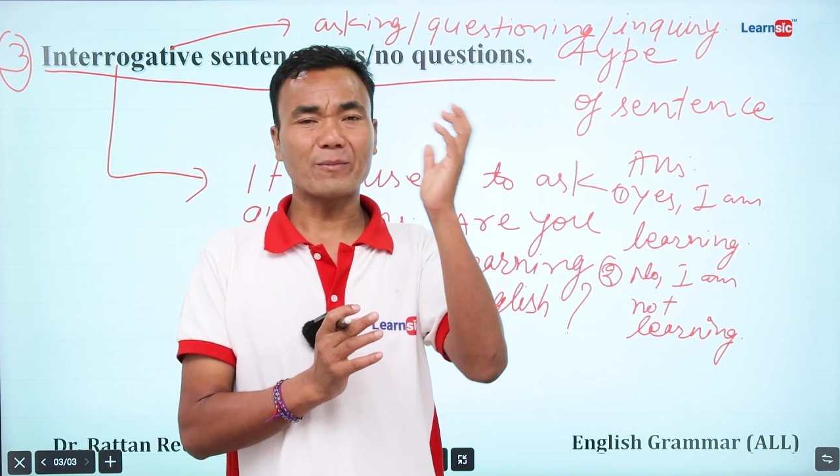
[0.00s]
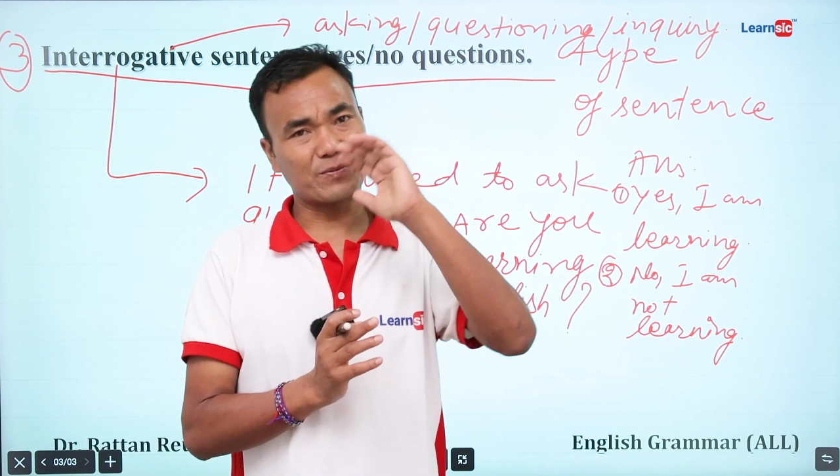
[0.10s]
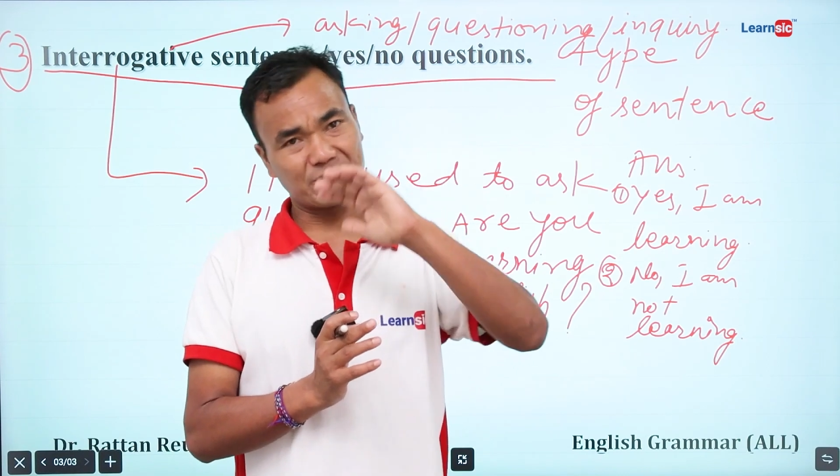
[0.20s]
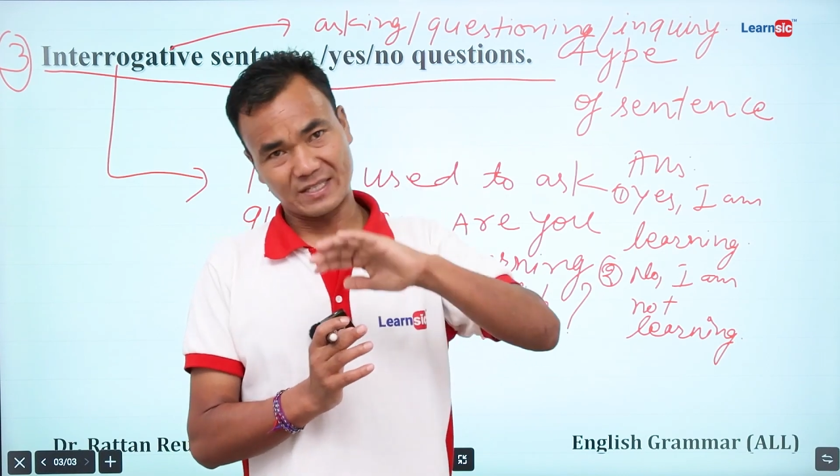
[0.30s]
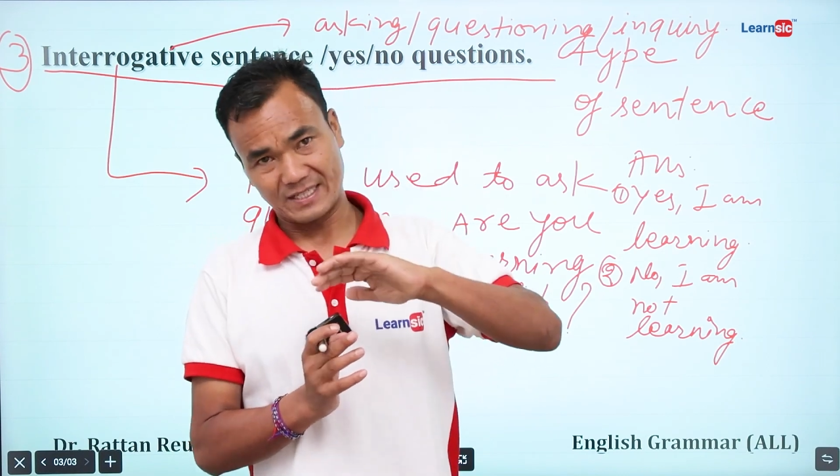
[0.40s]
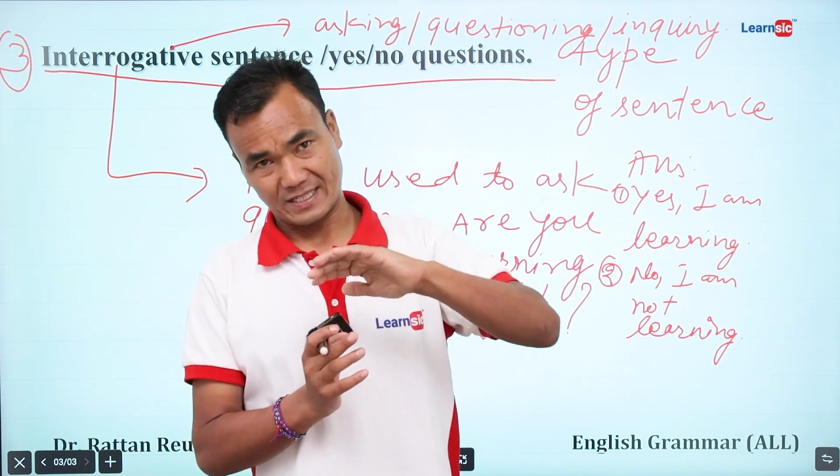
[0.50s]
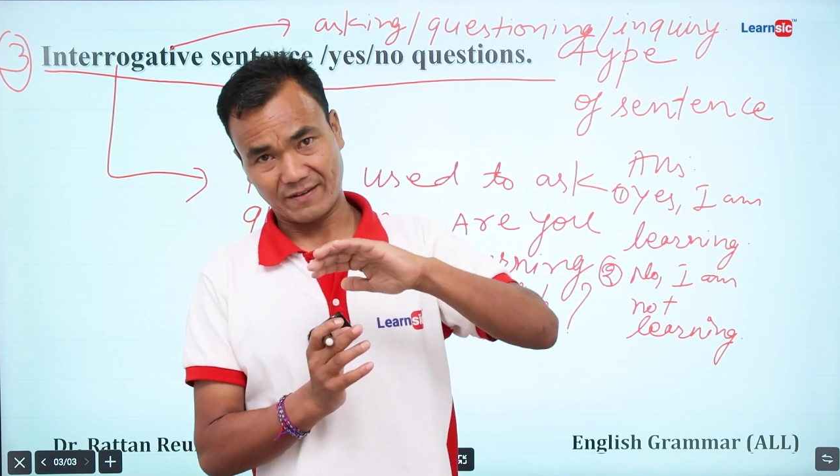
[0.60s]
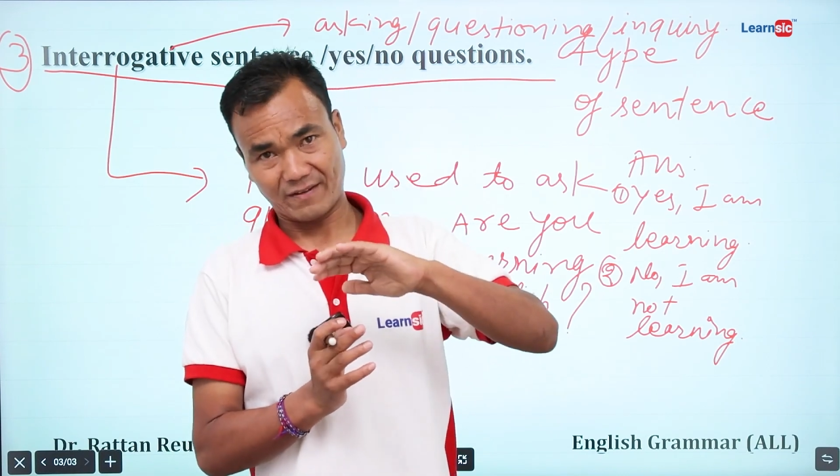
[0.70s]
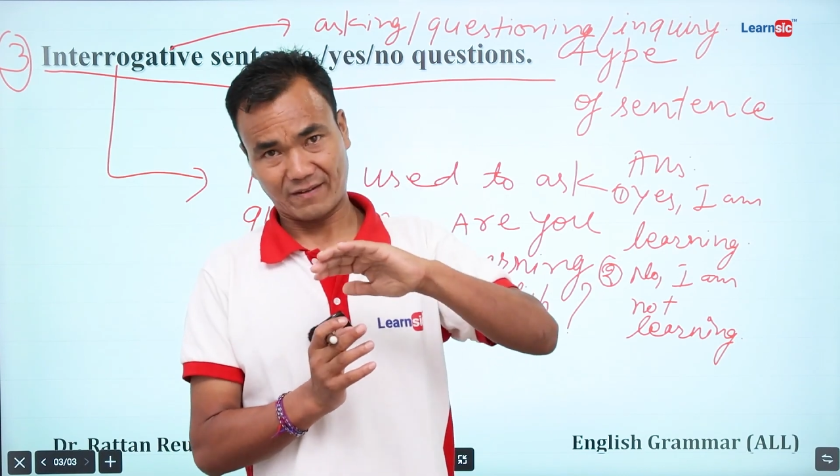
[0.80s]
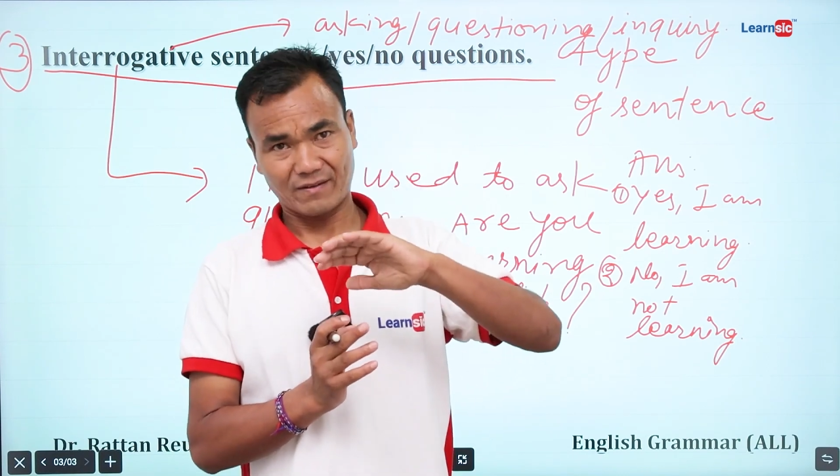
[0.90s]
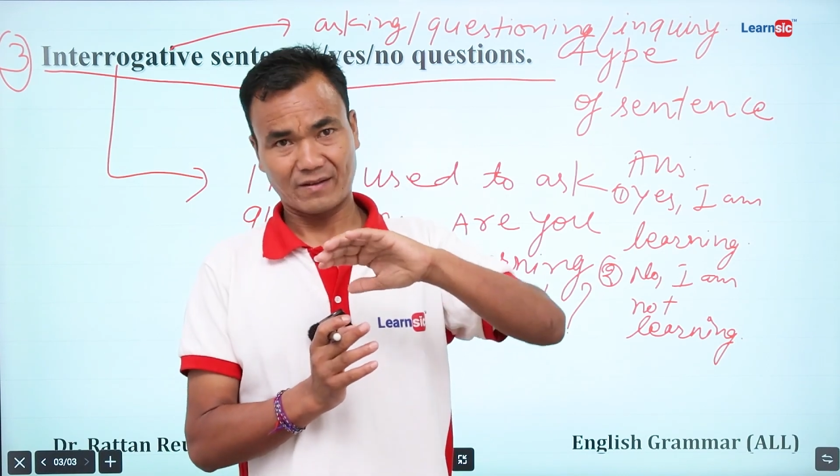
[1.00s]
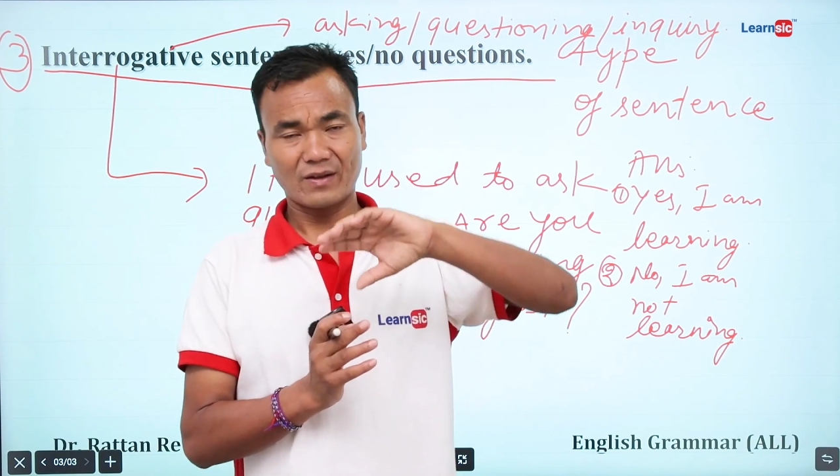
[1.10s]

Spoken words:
of sentence.